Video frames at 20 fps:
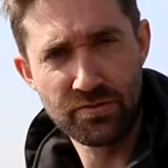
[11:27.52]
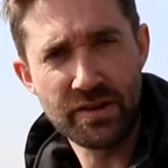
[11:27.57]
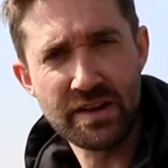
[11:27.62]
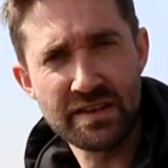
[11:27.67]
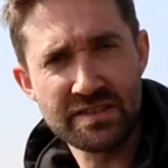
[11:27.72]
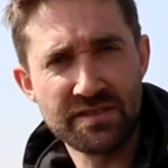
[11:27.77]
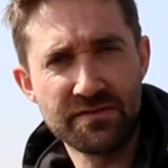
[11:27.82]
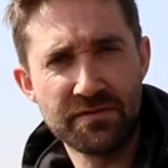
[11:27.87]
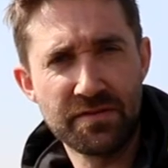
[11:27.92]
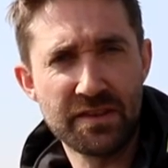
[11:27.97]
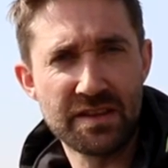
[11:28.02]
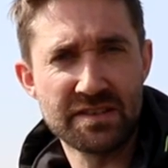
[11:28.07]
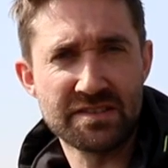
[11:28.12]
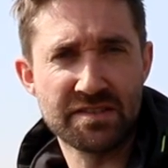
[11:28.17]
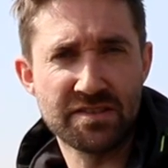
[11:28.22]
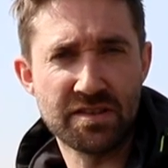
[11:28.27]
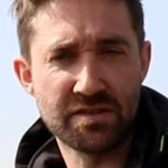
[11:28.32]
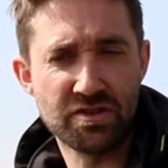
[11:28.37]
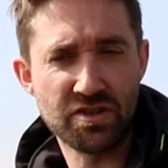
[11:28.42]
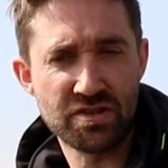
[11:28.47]
reason for this
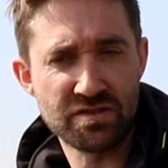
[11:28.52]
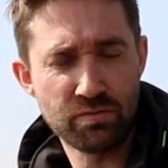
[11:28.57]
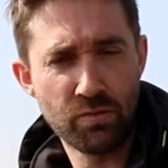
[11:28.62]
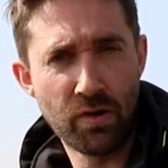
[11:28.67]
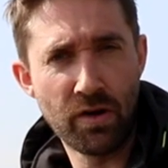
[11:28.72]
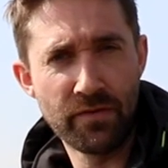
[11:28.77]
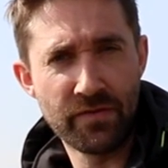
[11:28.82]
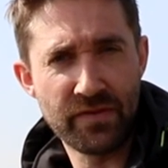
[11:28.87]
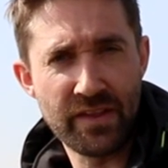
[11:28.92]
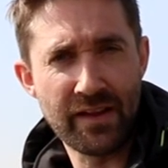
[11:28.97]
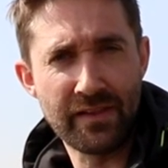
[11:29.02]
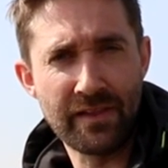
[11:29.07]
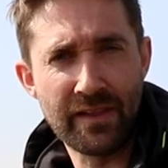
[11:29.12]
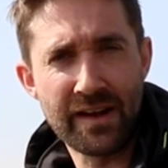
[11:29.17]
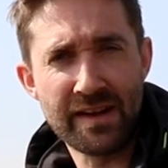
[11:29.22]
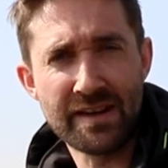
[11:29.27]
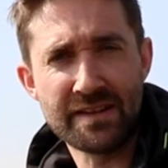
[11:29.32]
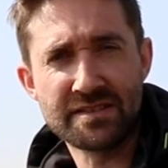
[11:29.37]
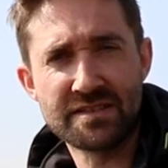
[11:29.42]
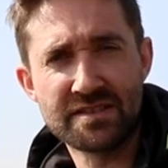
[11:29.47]
is I just want that
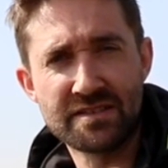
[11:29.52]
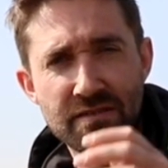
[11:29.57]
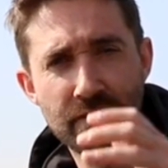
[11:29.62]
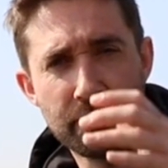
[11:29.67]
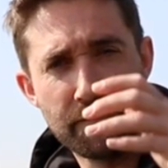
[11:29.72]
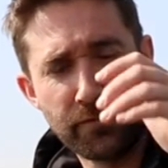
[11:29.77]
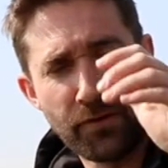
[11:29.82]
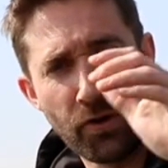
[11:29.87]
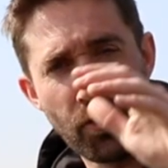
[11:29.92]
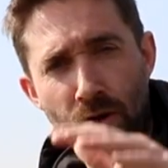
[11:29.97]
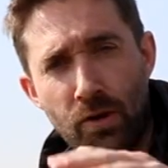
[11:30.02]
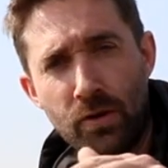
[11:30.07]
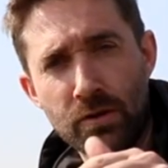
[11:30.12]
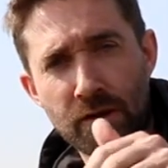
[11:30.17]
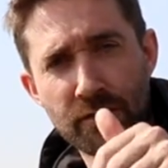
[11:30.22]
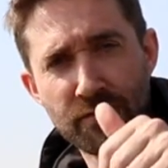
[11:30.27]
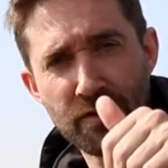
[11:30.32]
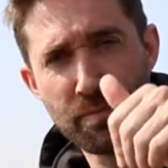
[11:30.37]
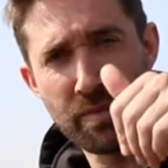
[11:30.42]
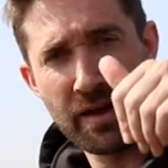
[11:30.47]
last fall
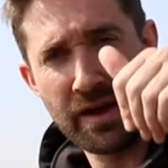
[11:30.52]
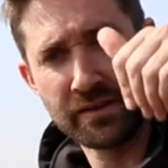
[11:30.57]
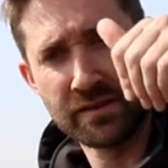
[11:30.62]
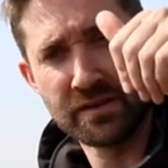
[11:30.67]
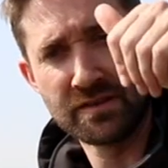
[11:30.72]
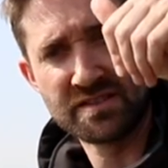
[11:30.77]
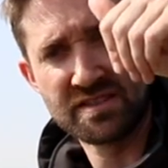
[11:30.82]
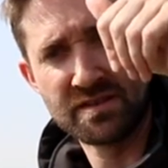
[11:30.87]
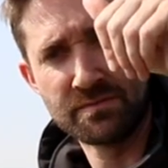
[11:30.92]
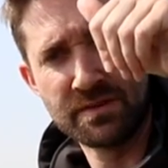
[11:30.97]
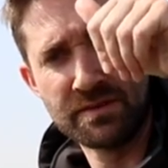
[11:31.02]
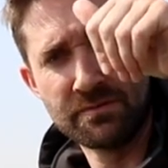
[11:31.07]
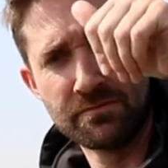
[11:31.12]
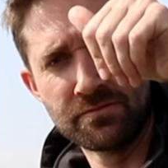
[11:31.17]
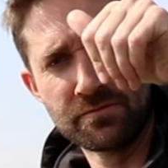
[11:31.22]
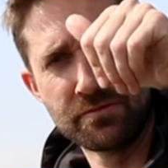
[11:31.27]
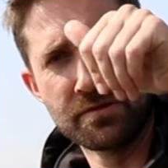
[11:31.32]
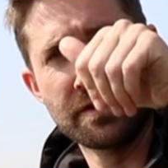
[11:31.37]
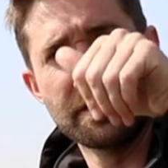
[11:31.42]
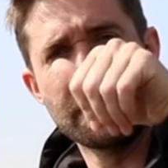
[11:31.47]
of the pellet to be
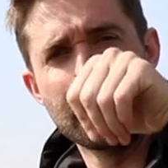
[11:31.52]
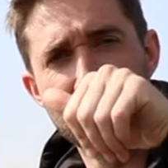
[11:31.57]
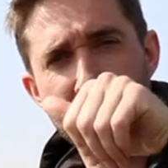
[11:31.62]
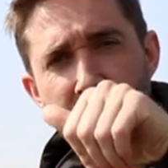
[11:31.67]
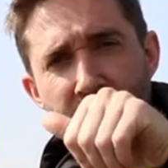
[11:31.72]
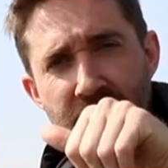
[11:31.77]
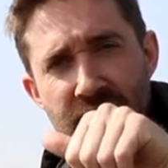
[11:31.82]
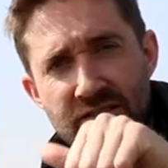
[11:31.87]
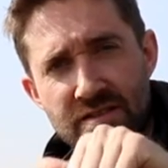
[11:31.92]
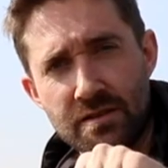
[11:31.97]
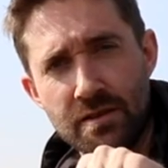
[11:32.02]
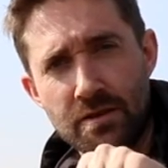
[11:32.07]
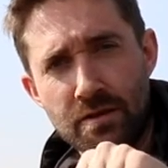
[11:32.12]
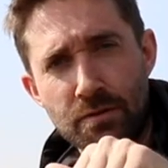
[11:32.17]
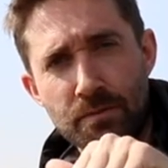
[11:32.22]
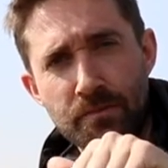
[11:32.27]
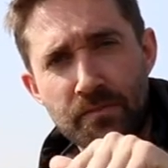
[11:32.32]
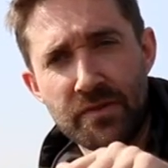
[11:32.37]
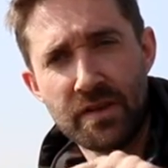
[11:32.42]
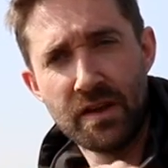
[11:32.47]
really
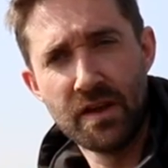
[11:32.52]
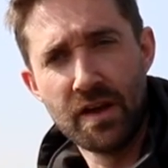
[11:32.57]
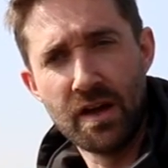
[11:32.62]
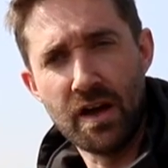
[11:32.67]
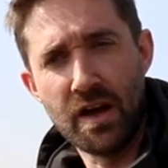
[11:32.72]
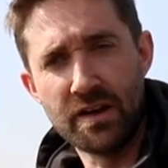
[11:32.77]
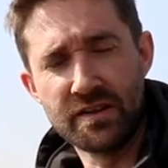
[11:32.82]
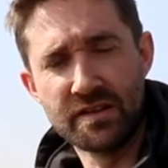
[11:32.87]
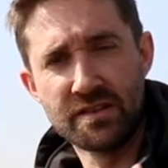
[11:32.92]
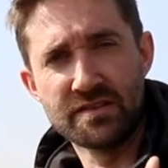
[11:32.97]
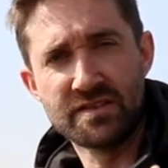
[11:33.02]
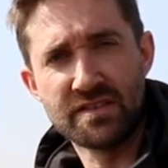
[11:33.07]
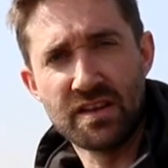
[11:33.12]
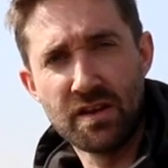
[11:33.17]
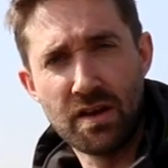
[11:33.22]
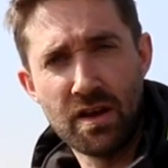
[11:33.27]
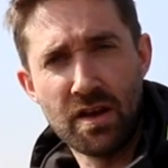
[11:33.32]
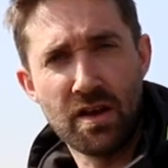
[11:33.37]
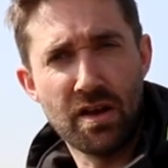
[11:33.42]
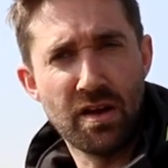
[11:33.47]
slow and as
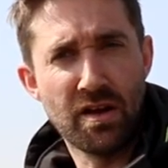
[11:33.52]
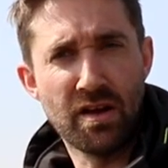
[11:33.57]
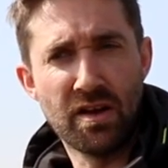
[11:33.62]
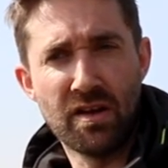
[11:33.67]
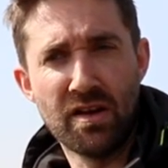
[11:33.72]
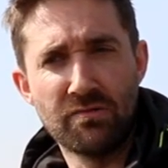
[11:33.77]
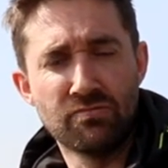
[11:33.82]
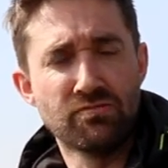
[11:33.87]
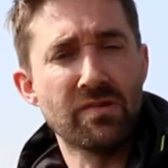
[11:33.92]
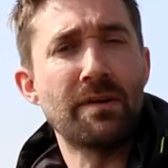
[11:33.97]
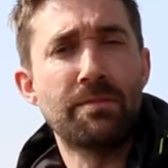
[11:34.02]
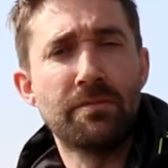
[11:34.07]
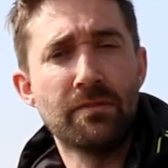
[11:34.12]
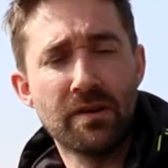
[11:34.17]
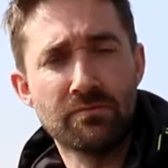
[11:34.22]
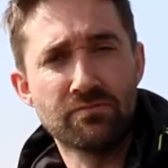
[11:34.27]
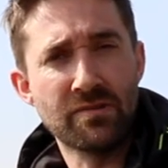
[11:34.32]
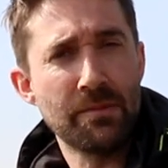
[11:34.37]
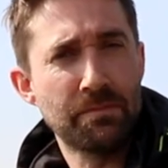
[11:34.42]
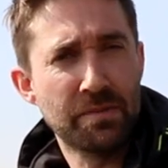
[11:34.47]

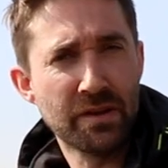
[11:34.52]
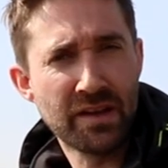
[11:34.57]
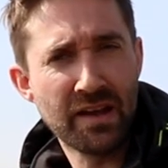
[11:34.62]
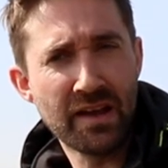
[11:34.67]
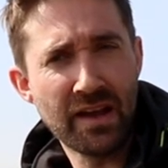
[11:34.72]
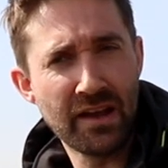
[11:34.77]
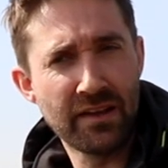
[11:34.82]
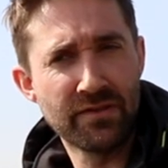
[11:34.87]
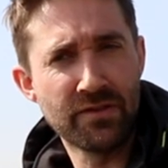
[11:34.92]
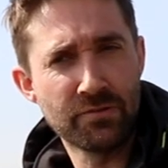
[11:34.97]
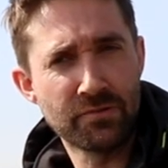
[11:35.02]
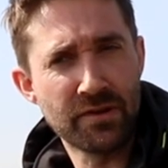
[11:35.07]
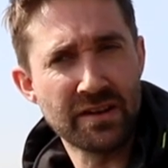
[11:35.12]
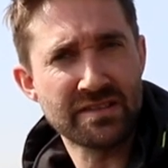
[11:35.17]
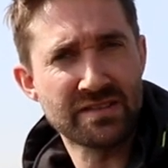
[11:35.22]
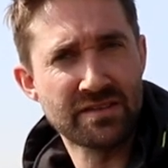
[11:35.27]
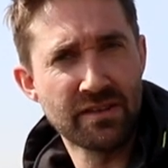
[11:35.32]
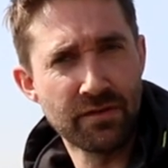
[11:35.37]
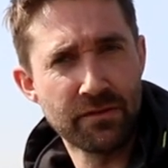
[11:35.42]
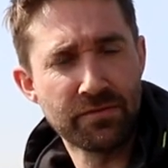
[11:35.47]
replicating the
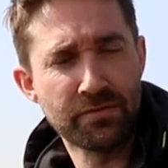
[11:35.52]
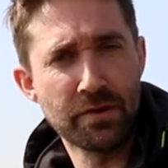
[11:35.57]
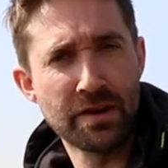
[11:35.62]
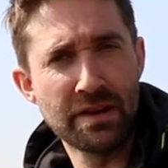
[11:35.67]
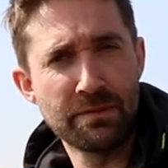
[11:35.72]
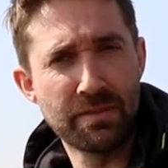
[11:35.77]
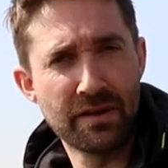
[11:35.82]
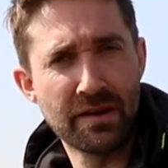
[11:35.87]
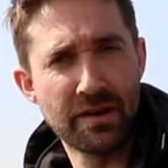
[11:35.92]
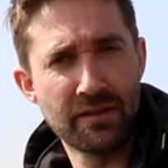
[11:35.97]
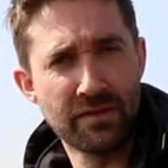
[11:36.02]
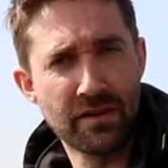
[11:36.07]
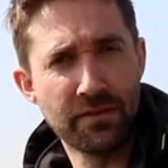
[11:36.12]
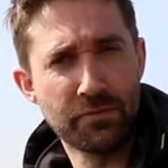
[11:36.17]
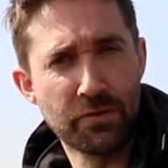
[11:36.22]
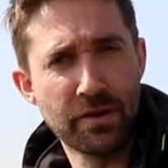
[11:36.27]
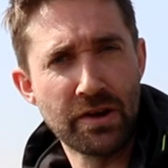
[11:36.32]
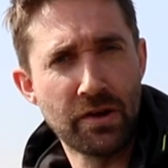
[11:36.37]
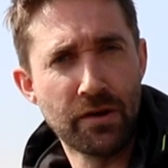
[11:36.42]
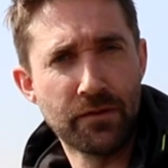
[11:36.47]
rest of the
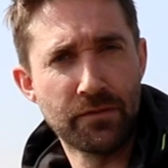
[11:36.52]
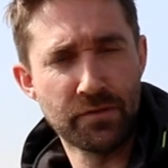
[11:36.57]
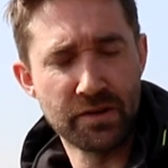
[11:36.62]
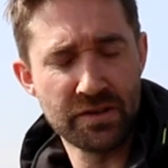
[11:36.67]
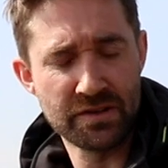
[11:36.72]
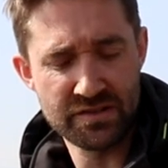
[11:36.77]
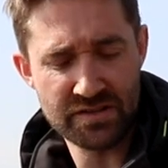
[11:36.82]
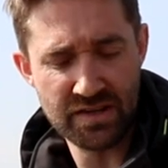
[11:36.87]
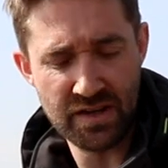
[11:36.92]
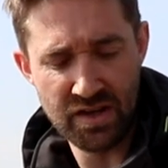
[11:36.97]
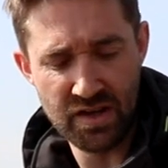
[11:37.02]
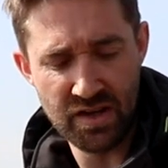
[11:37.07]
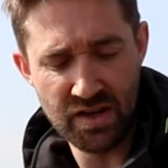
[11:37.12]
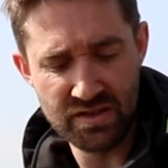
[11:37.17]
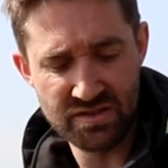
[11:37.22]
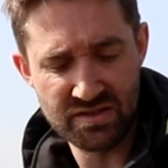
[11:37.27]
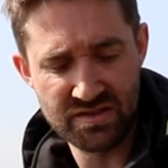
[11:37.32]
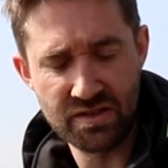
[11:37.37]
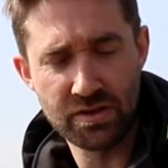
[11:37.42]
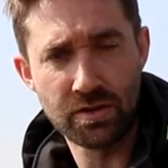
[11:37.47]
free offerings
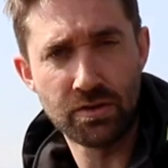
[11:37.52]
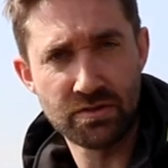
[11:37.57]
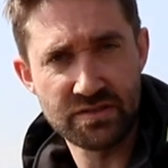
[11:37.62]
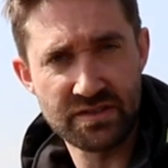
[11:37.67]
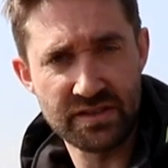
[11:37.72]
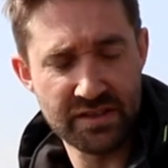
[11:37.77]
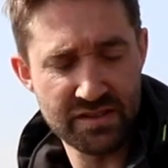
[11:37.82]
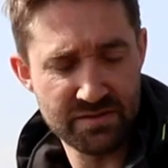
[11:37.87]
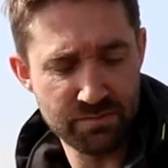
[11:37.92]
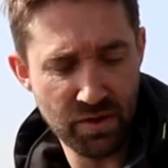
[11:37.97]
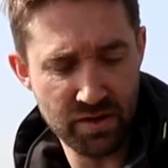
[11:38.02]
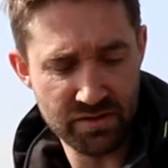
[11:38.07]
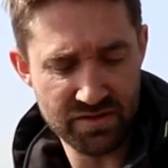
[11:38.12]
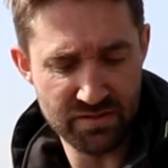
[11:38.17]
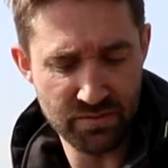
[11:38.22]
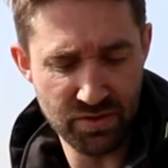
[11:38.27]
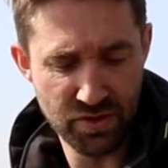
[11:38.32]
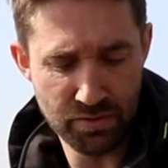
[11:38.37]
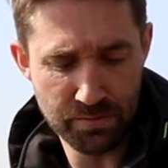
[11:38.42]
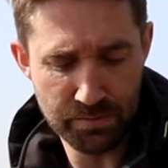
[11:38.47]
as closely as
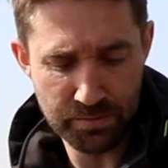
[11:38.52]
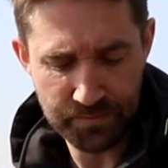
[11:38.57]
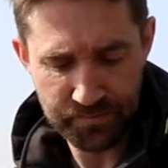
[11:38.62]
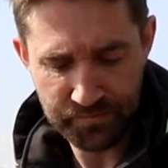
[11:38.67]
possible.